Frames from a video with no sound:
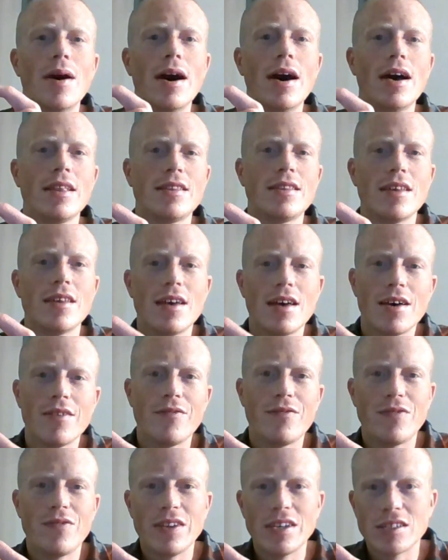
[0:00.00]
at the
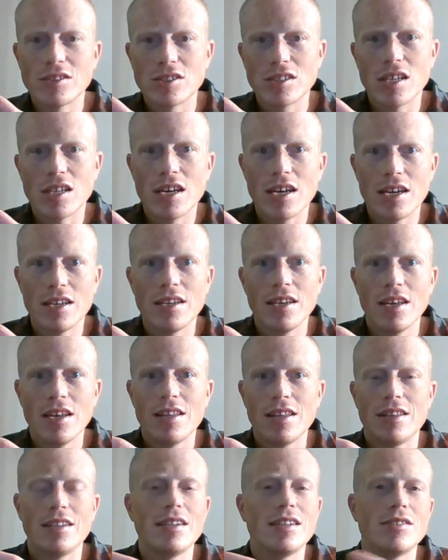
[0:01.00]
finish line,
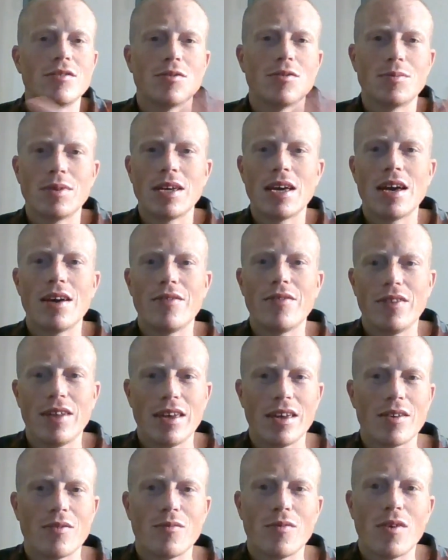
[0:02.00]
they normally have
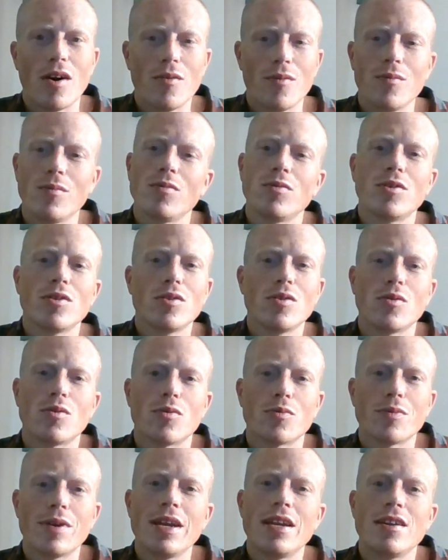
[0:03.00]
like the
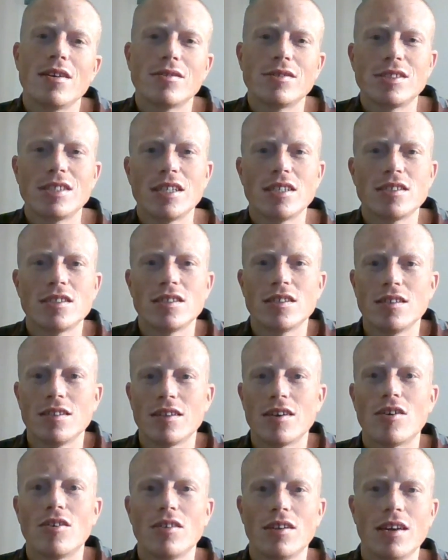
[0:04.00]
local radio station
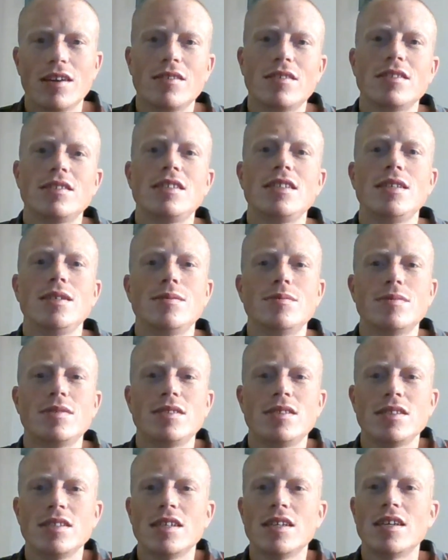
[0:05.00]
calling out the
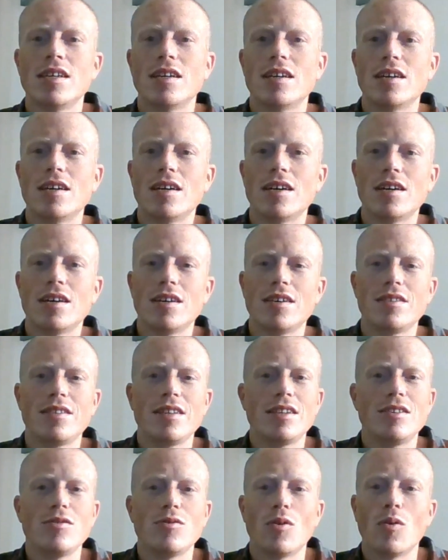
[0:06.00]
teams.
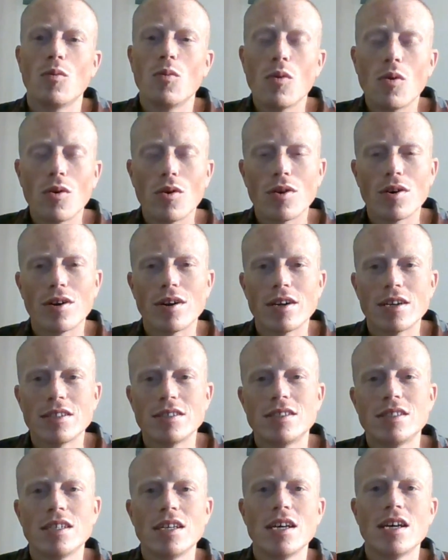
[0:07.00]
They do
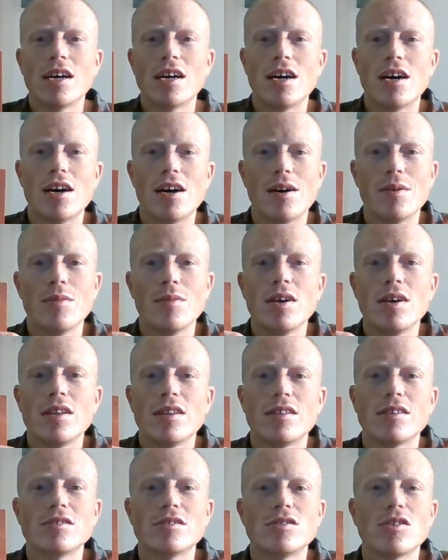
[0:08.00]
awards.
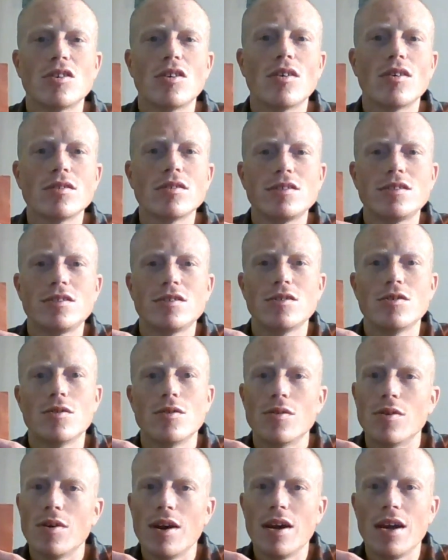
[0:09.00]
There's
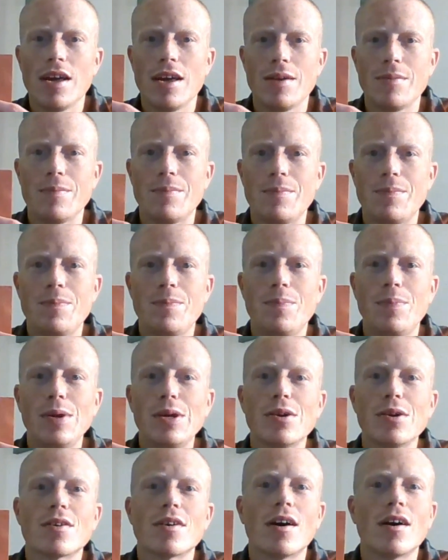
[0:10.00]
also a
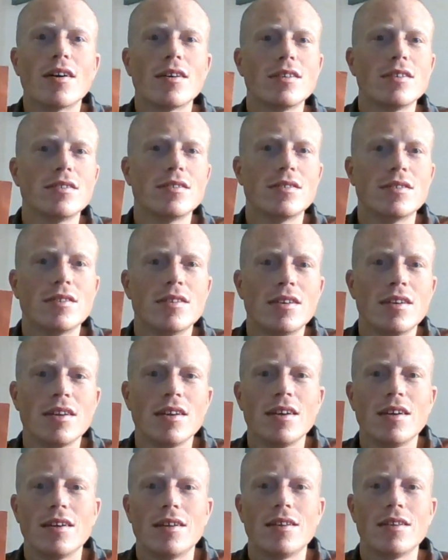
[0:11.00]
beer garden.
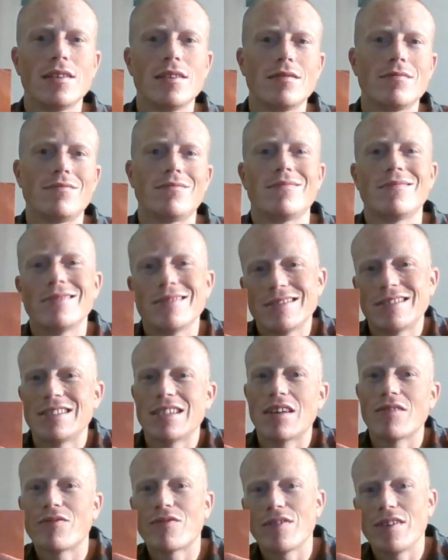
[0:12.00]
It's
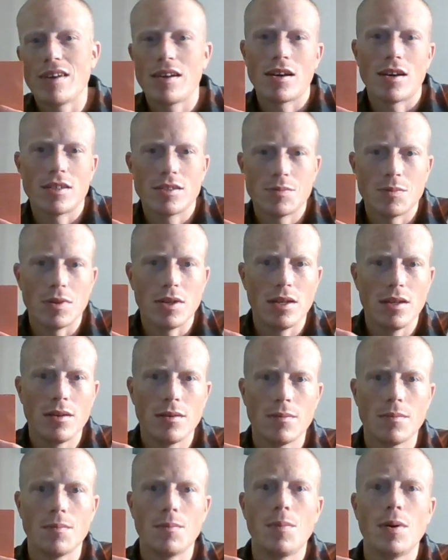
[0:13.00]
not free, it costs money,
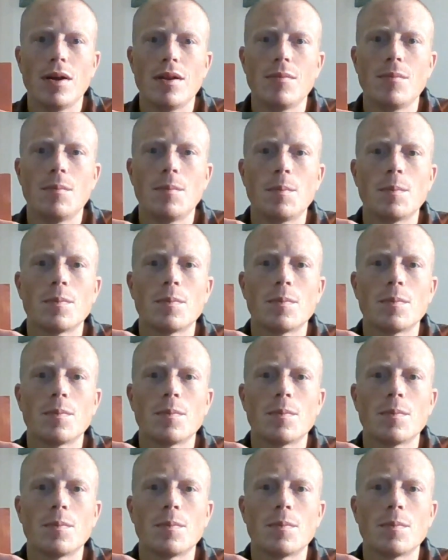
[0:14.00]
but